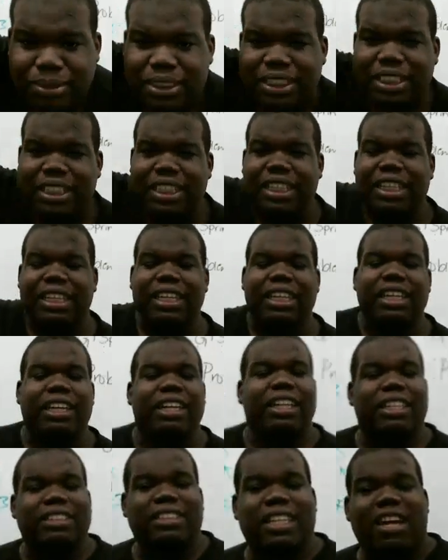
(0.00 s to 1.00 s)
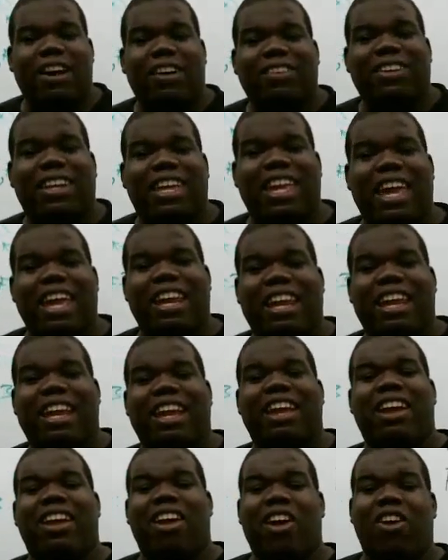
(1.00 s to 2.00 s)
G is called
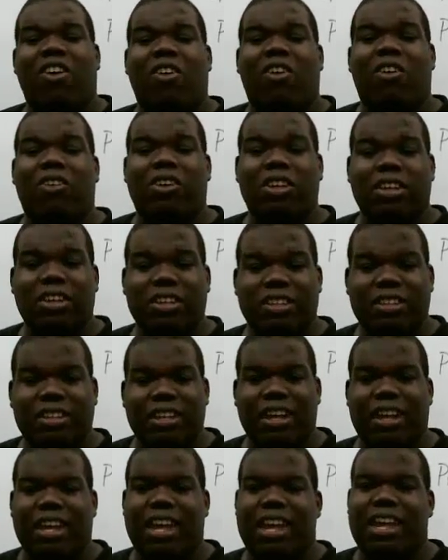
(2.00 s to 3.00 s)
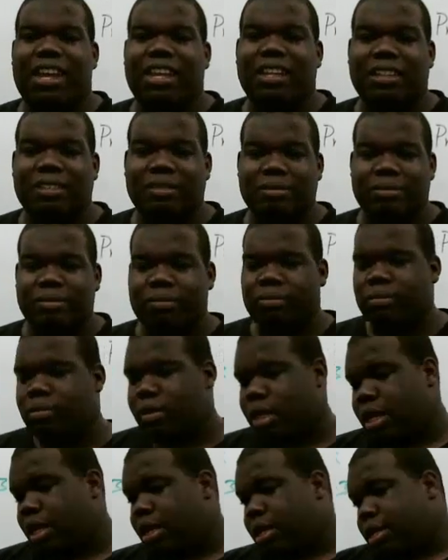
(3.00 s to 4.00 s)
getting gold. Okay,
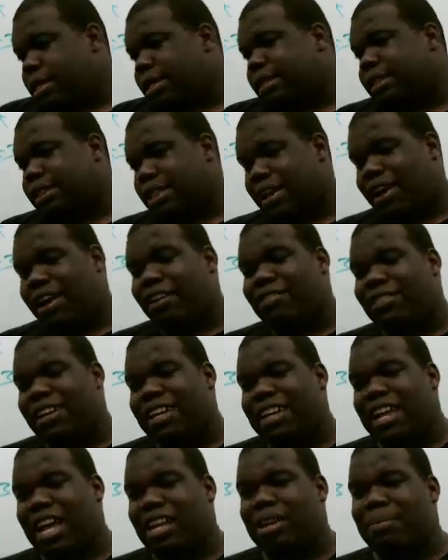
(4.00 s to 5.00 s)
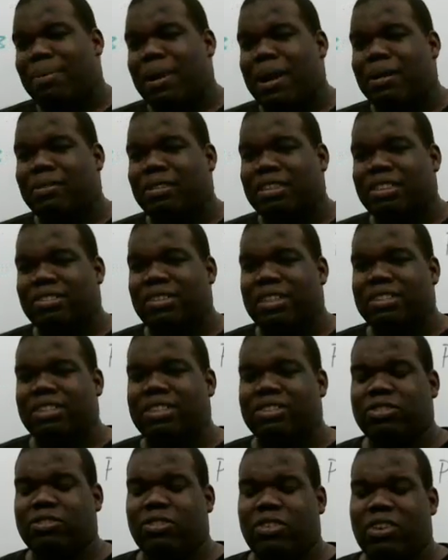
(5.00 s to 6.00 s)
so I'll read out the problem
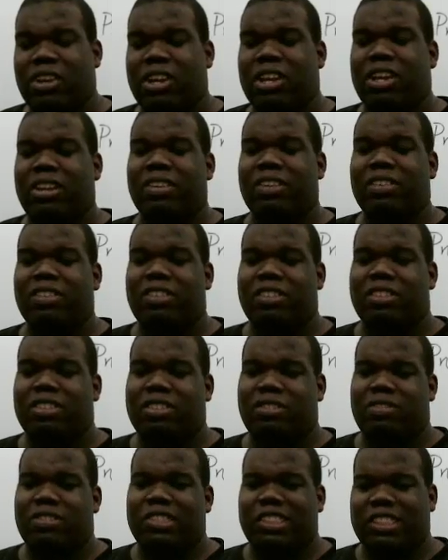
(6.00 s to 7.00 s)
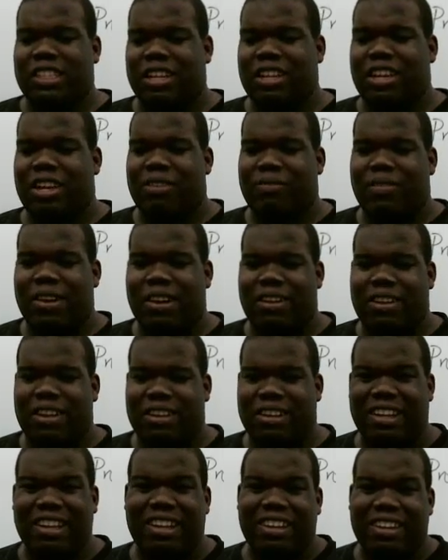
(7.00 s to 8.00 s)
description for you so you can follow
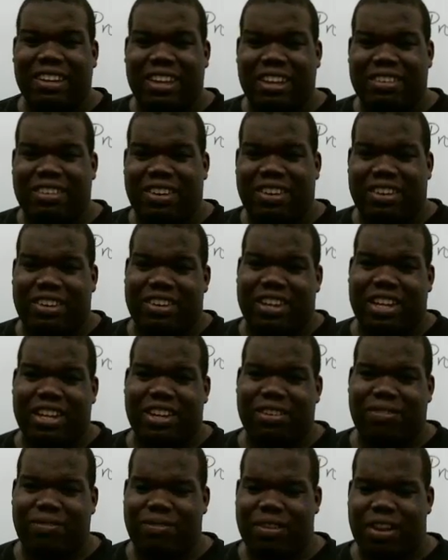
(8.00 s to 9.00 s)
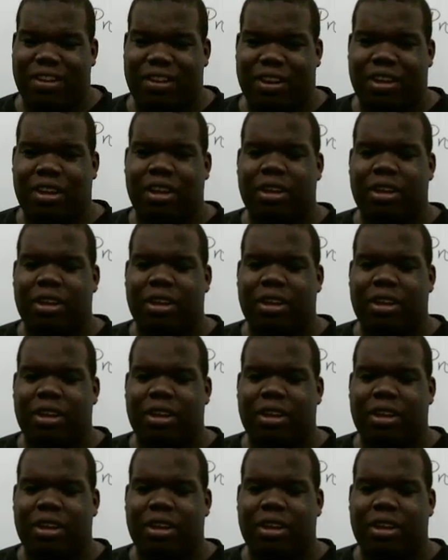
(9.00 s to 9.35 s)
along if you're like following